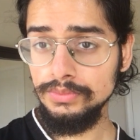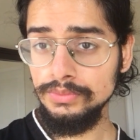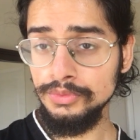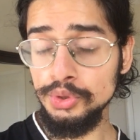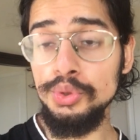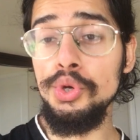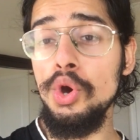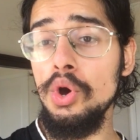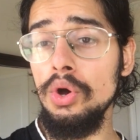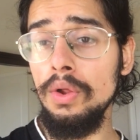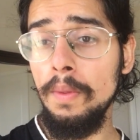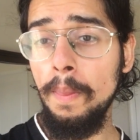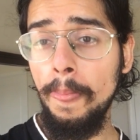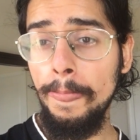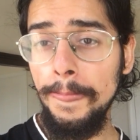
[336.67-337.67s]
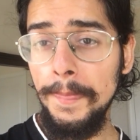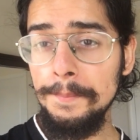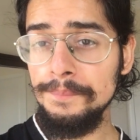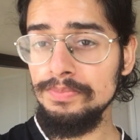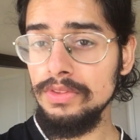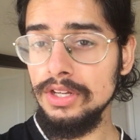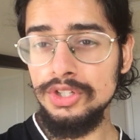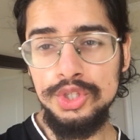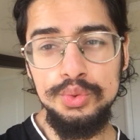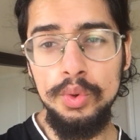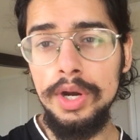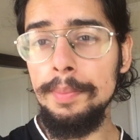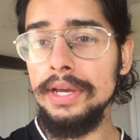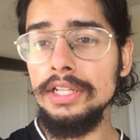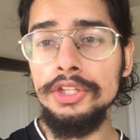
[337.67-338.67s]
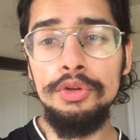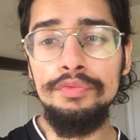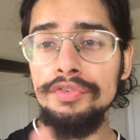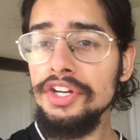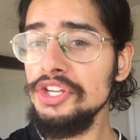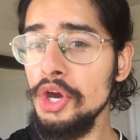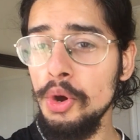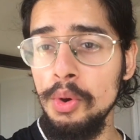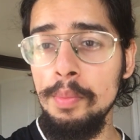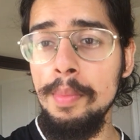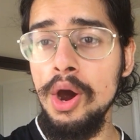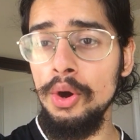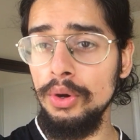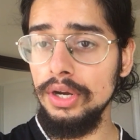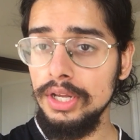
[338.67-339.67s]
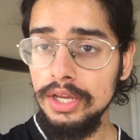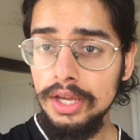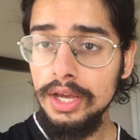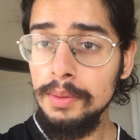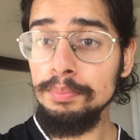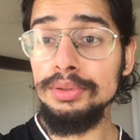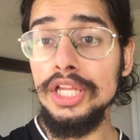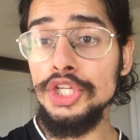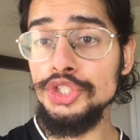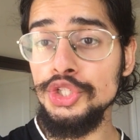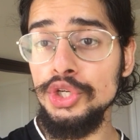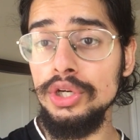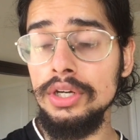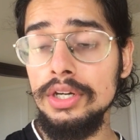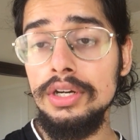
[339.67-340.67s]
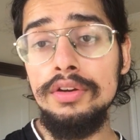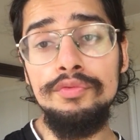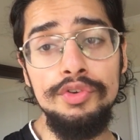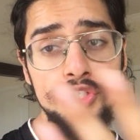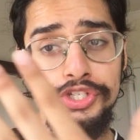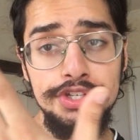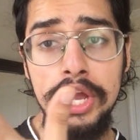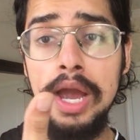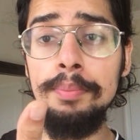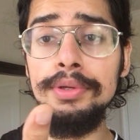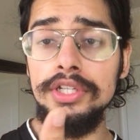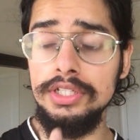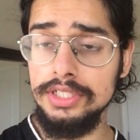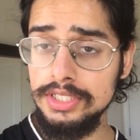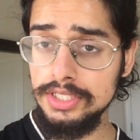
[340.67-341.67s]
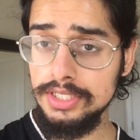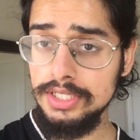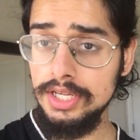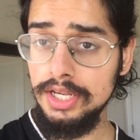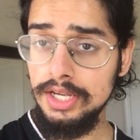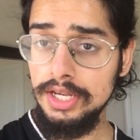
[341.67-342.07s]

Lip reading: So y'all, just want to make a little video about pleasure versus happiness.